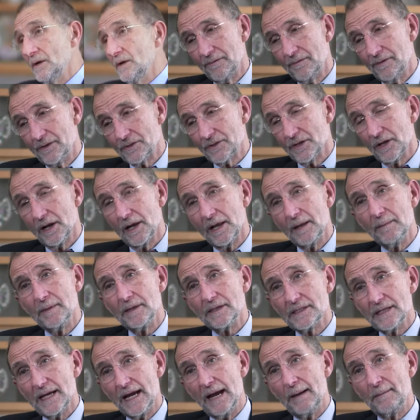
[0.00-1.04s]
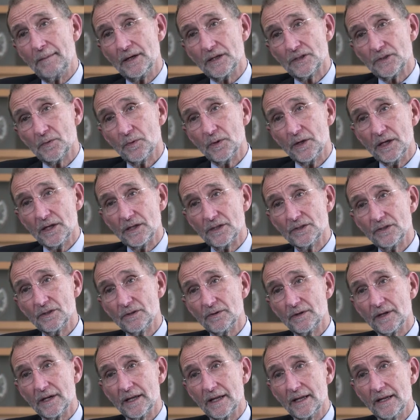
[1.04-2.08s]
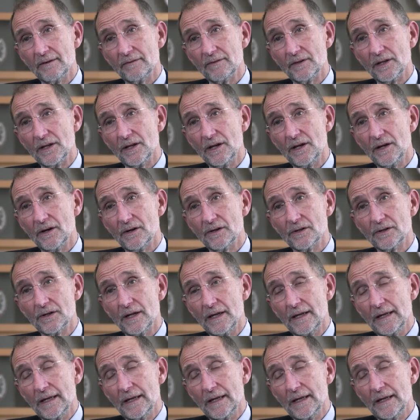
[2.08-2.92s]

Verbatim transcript: There's a limit to how much we can do in a given year.